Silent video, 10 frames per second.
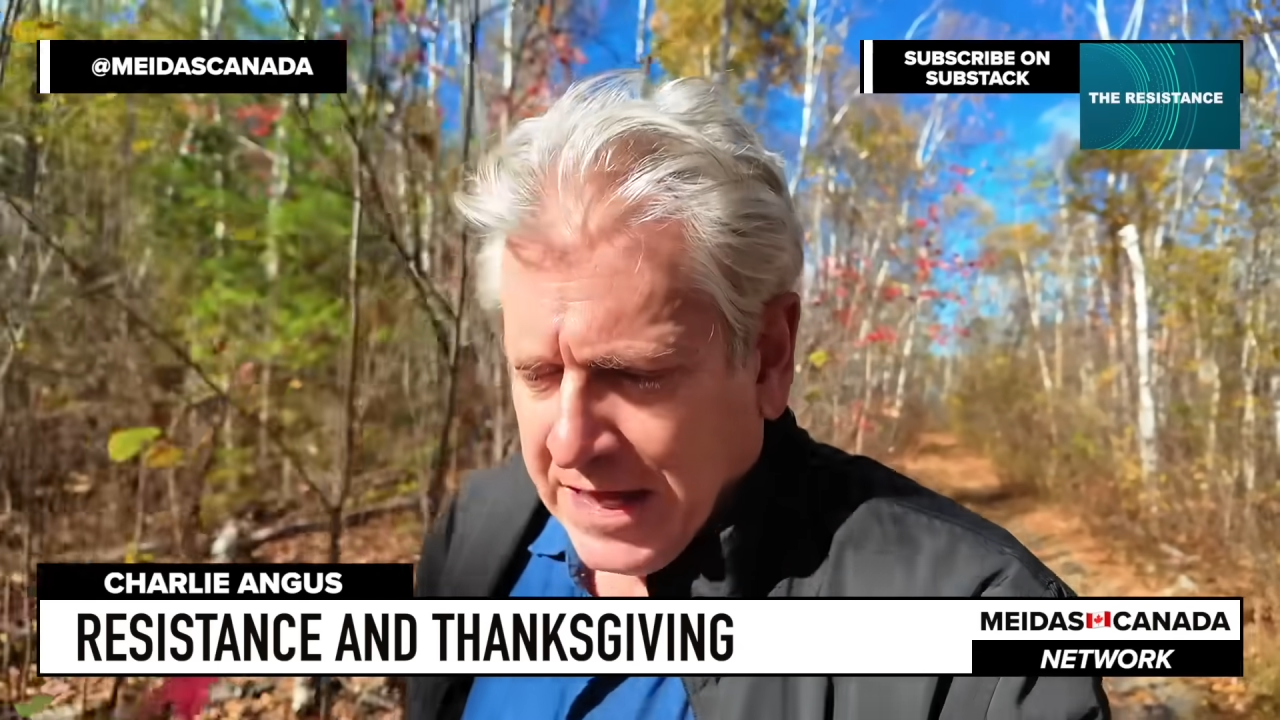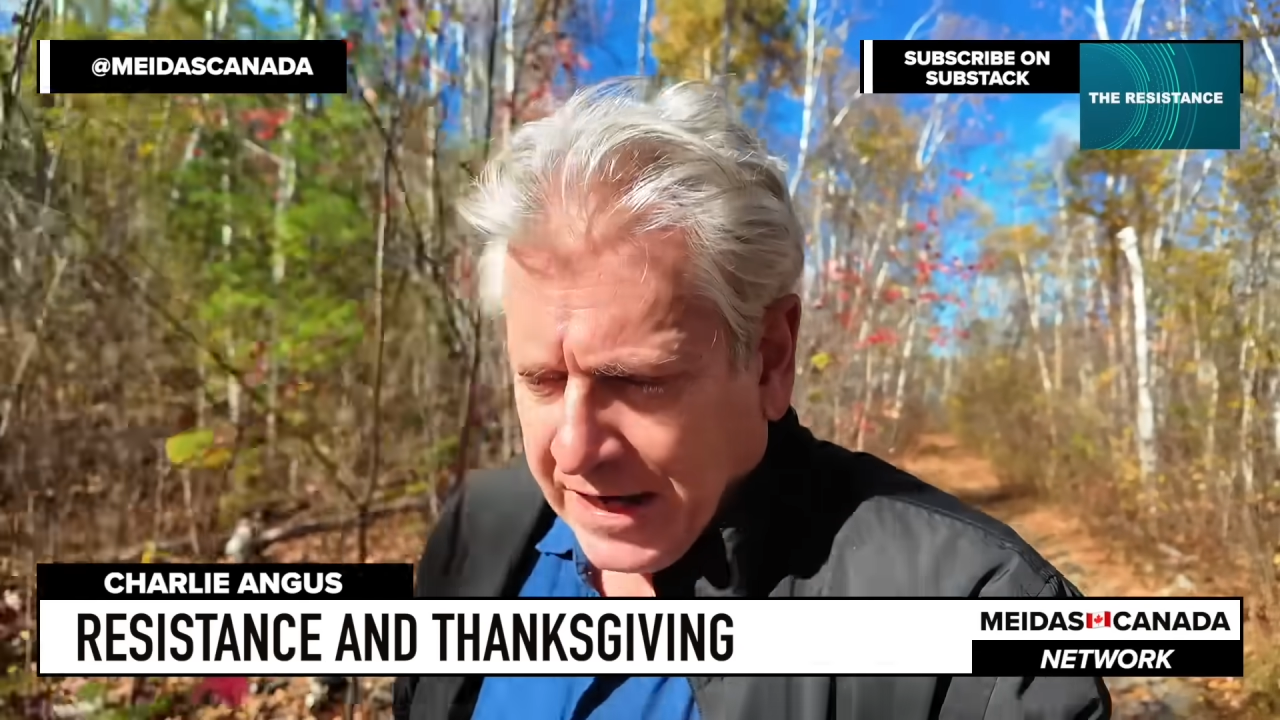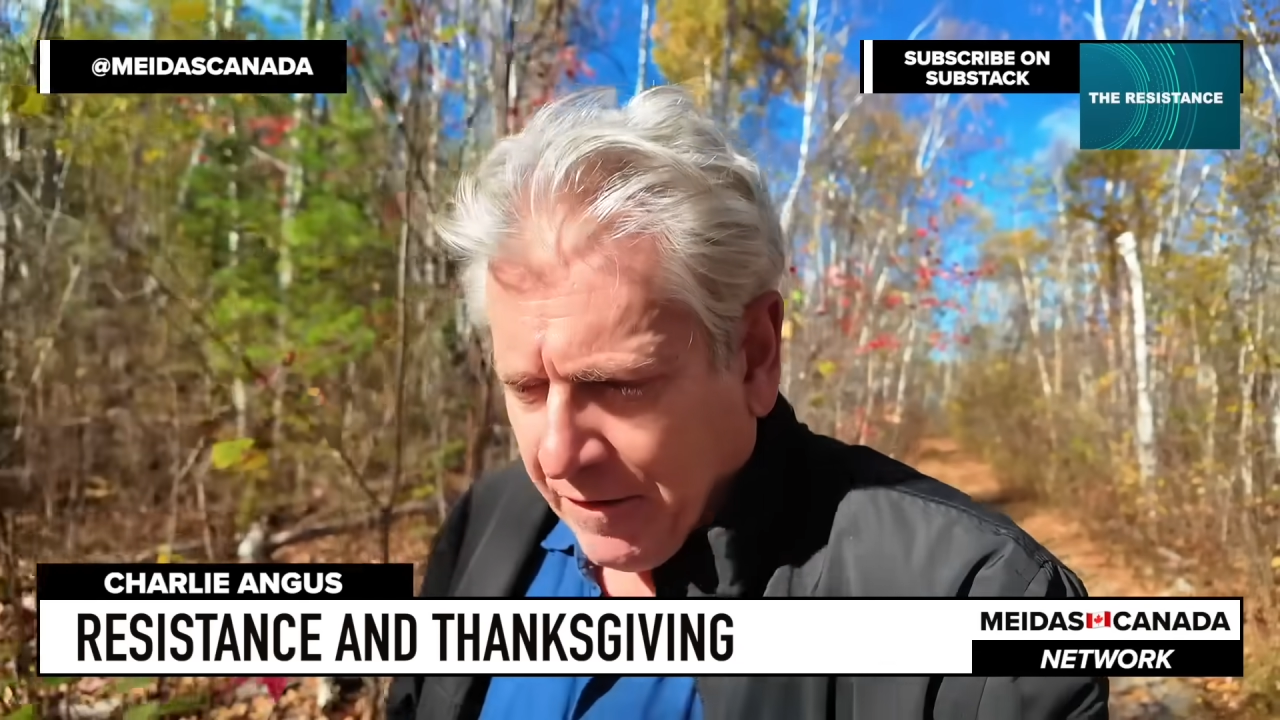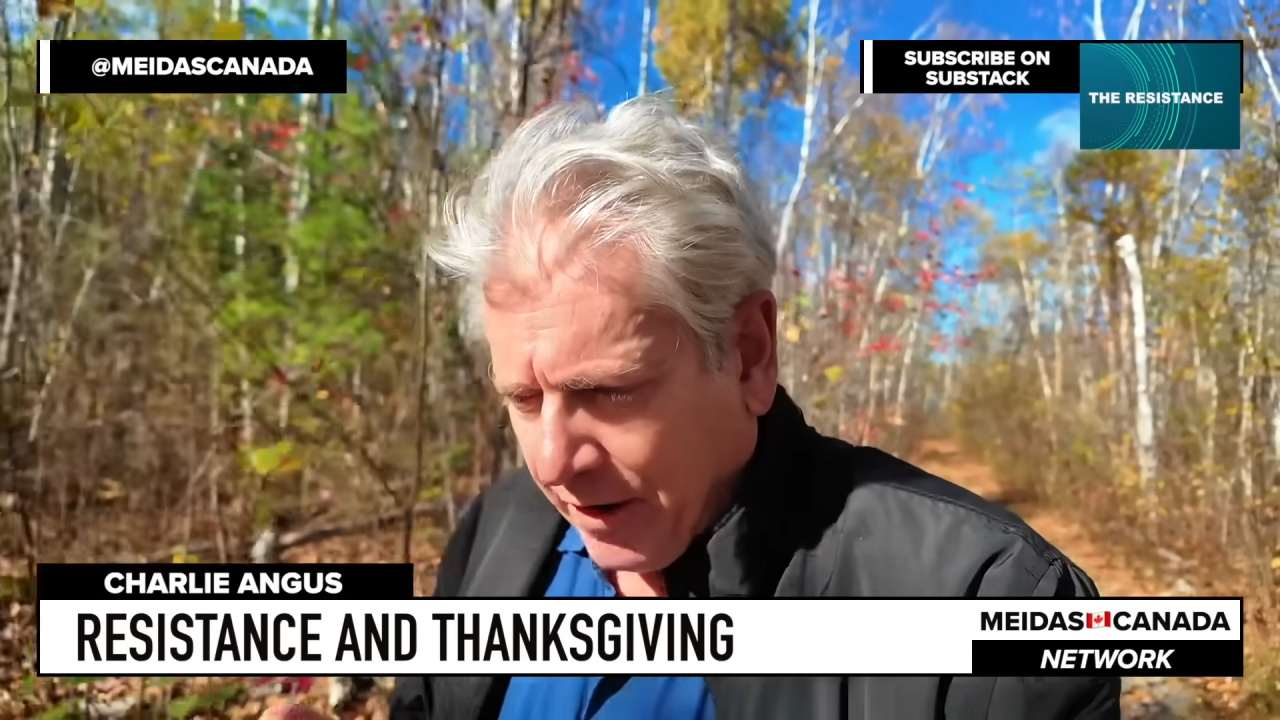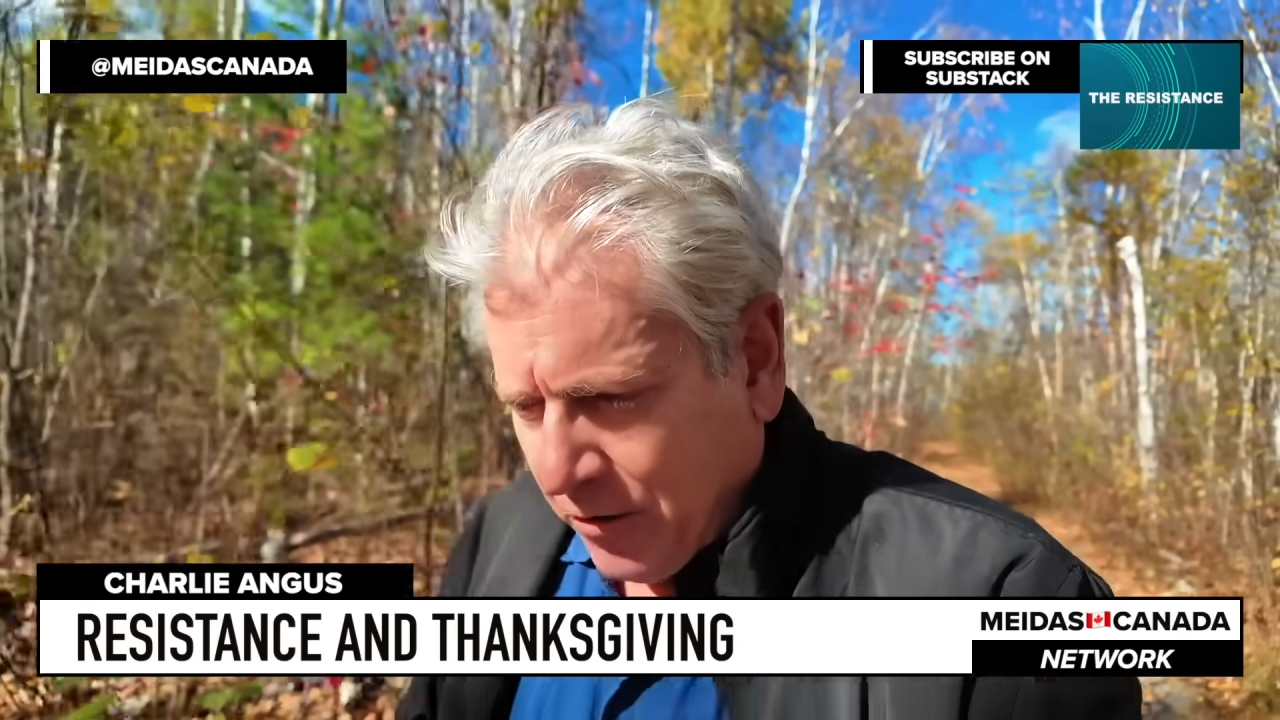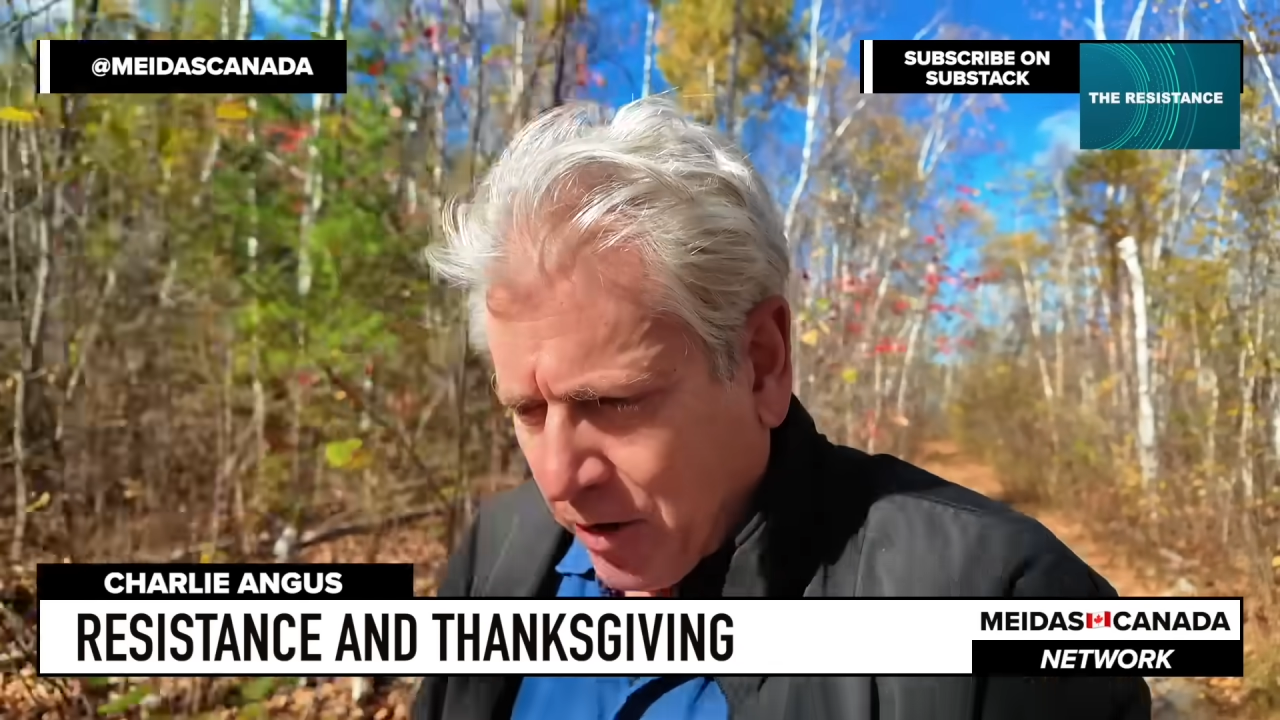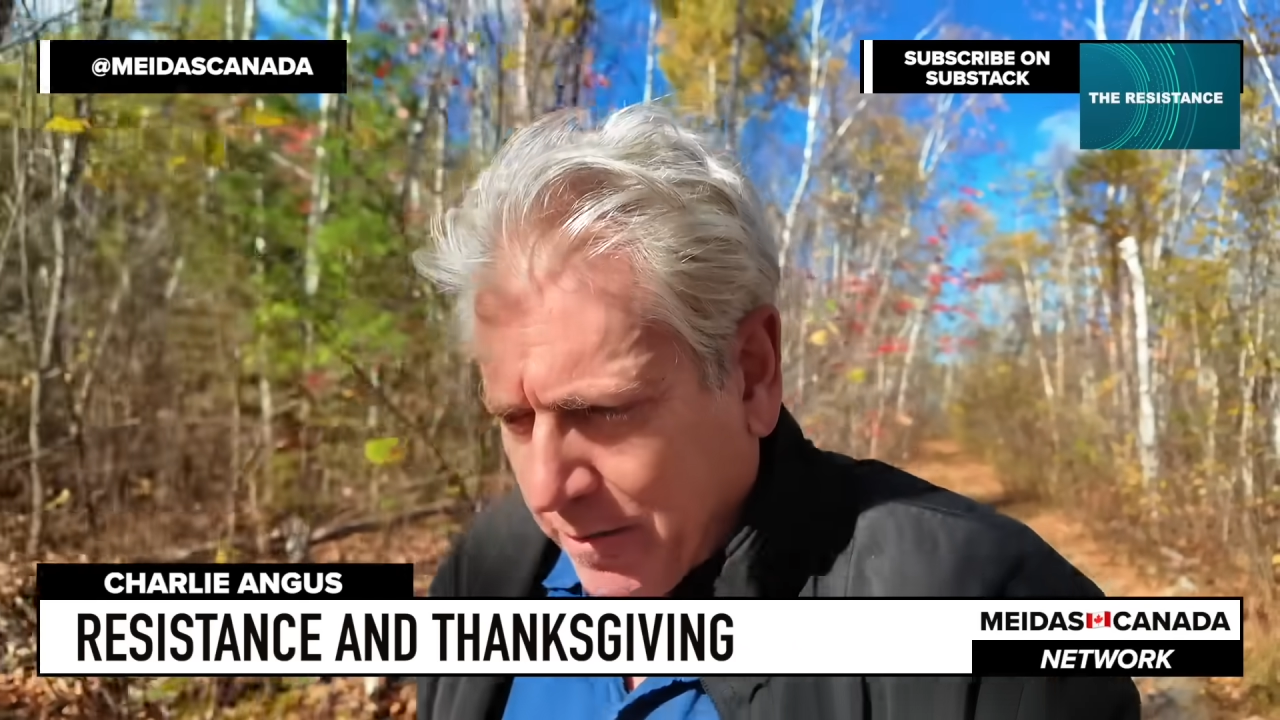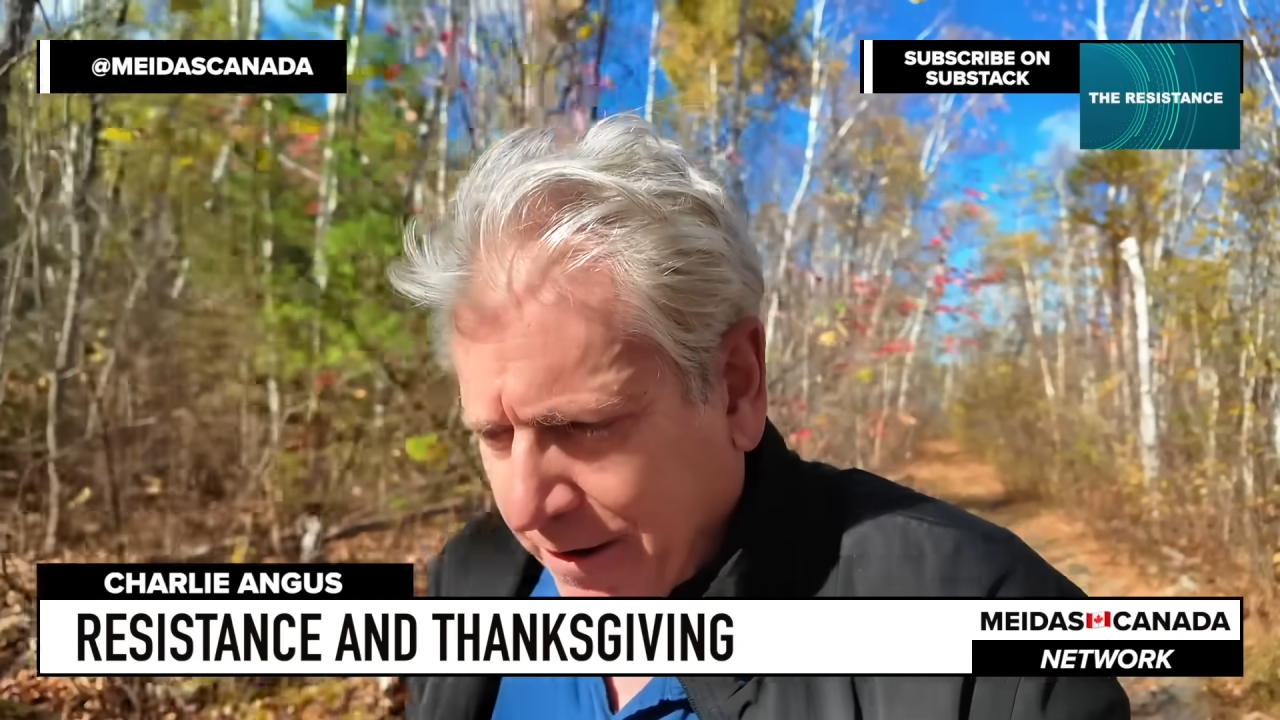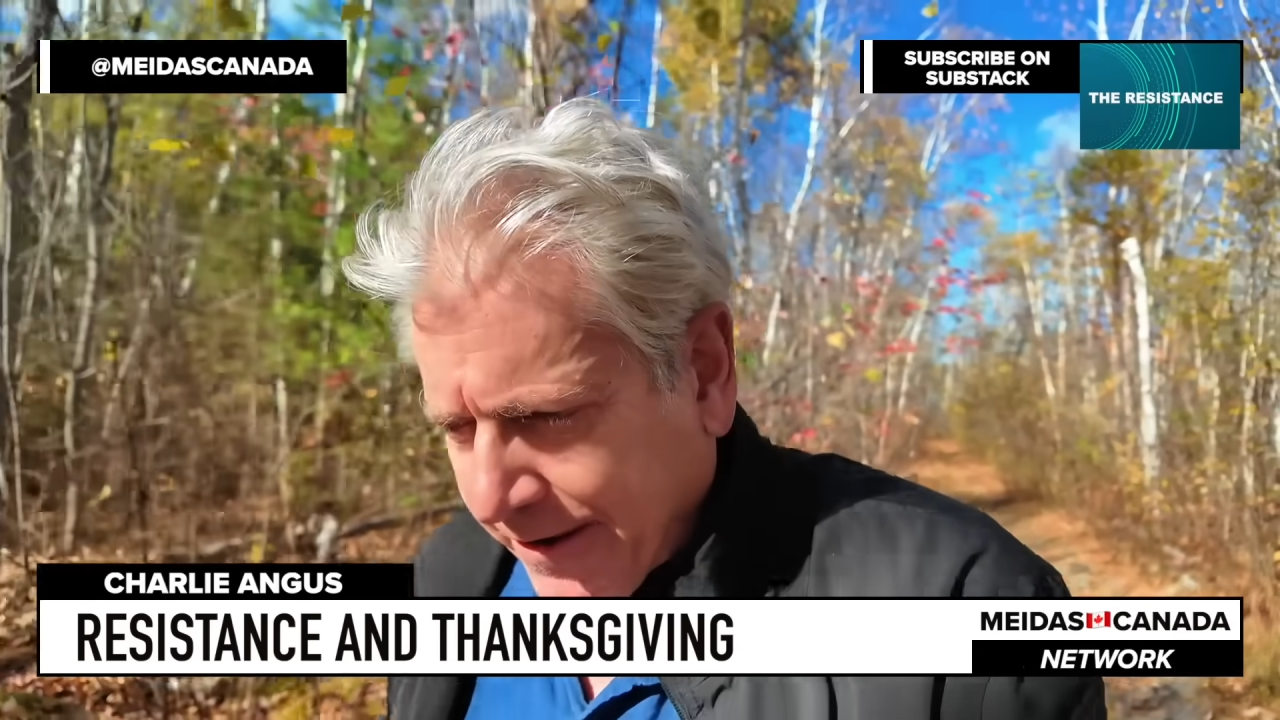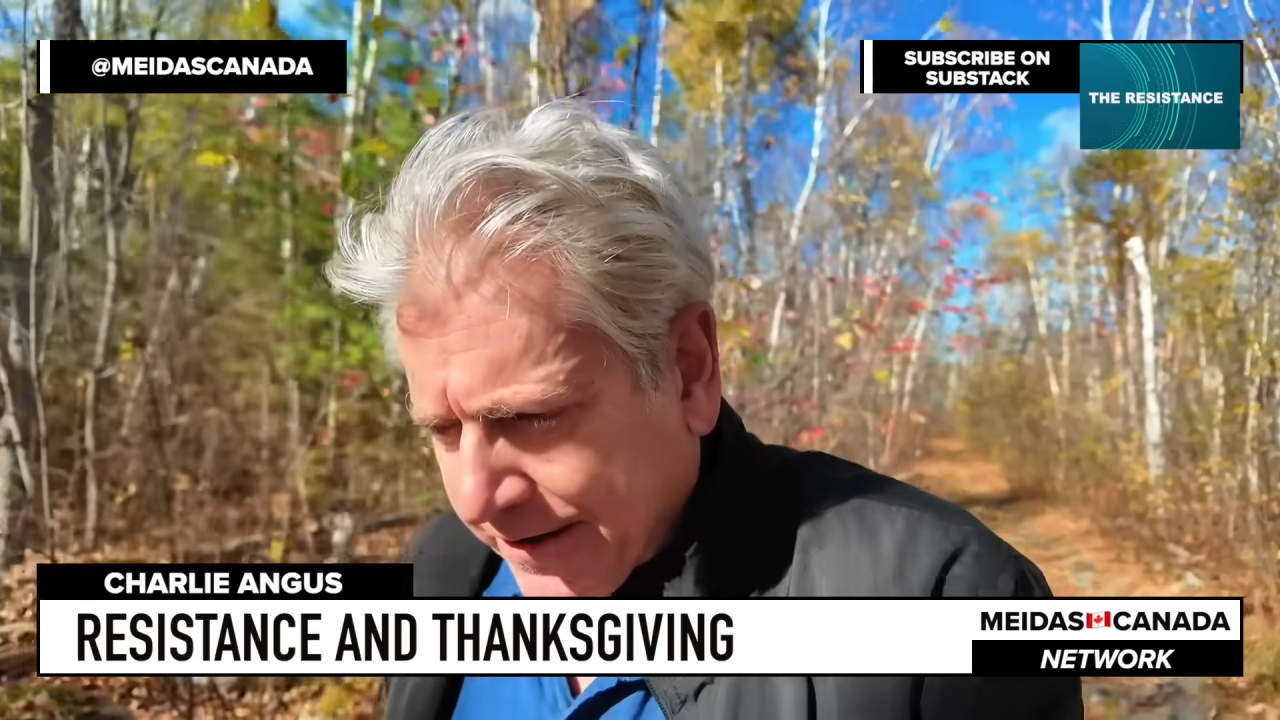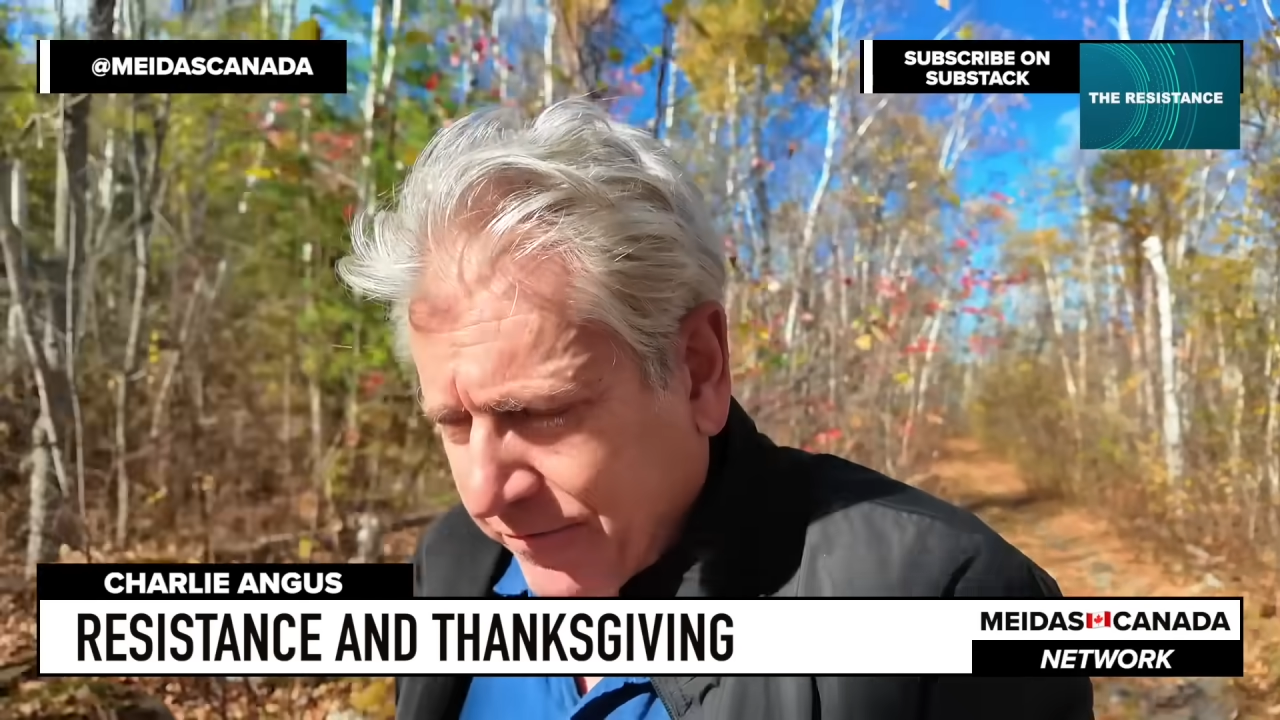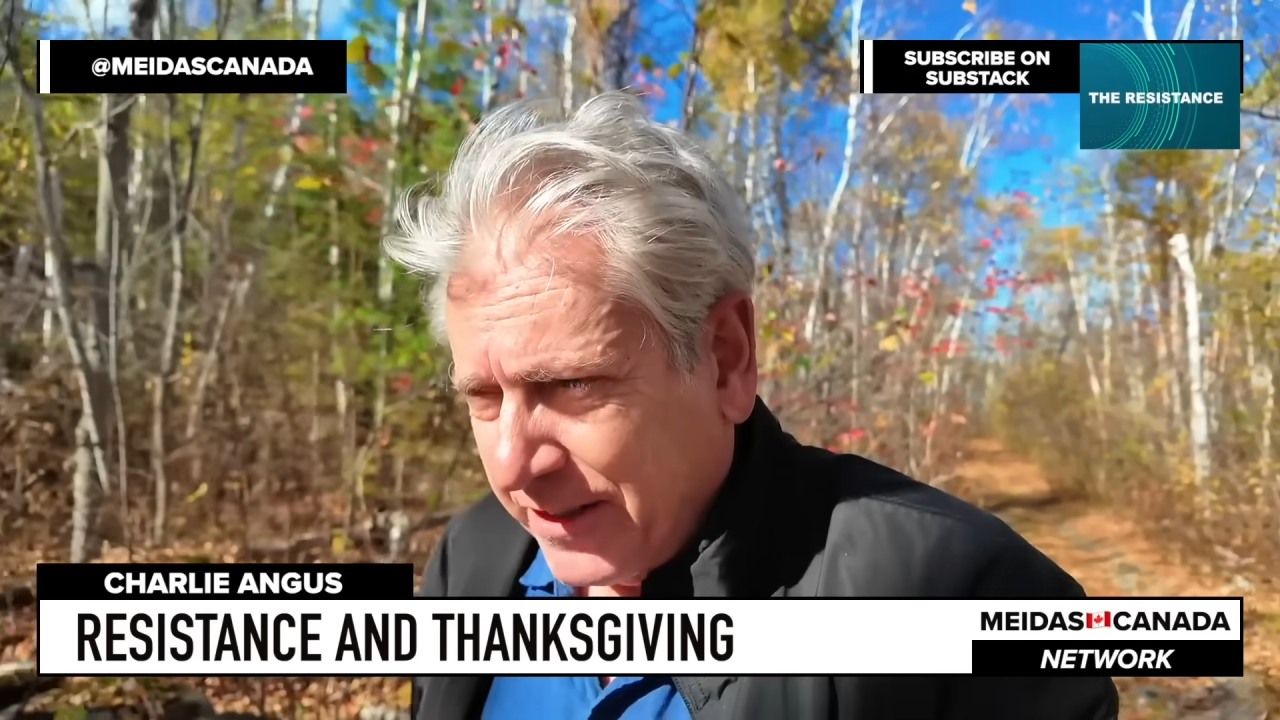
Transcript: Now, I know our American